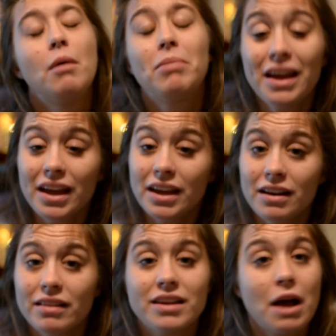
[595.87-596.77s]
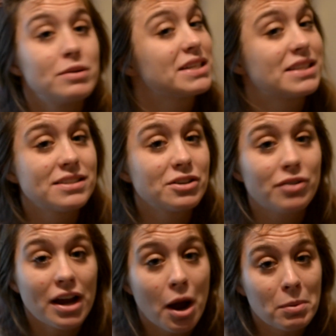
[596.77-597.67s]
But I was like, this is a
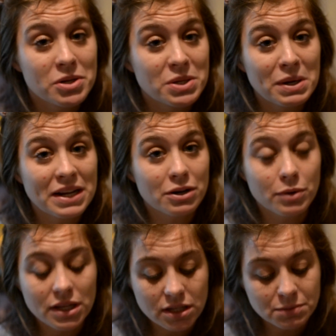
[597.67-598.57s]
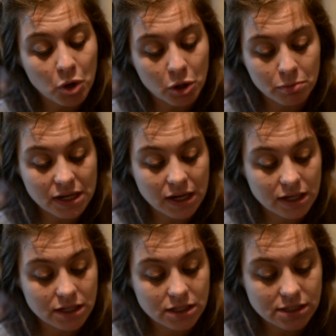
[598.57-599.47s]
great opportunity to read this book
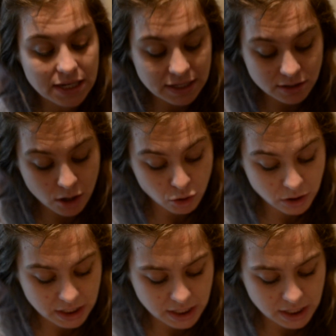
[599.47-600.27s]
because it's like